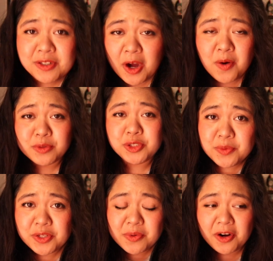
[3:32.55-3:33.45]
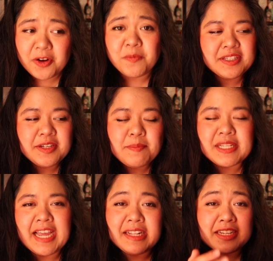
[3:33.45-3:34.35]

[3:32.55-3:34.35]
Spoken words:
Go, do you, girl. But yeah,